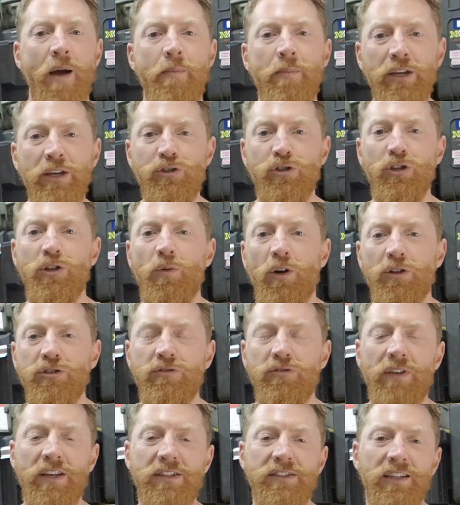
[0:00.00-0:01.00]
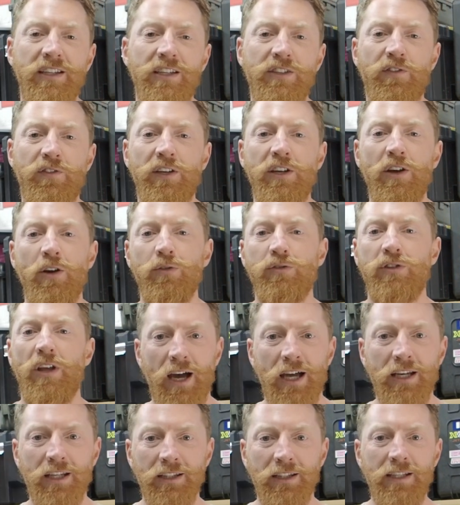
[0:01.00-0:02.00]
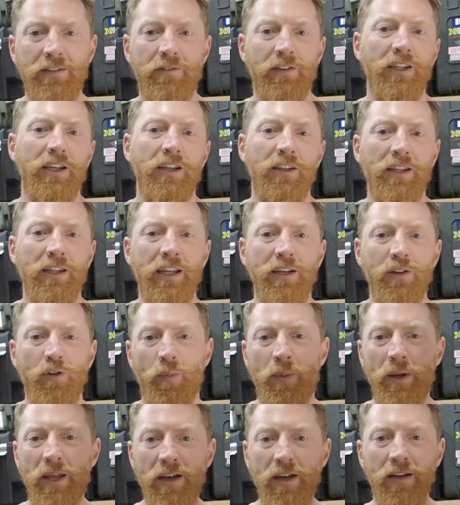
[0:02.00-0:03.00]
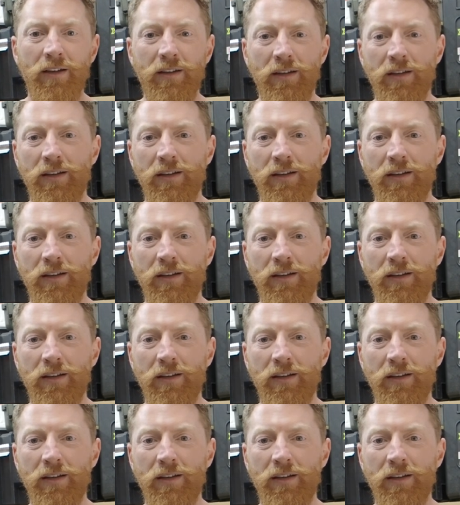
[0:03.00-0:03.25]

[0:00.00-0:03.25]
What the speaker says: And make sure you watch the rest of these videos and I'll leave a little link up here.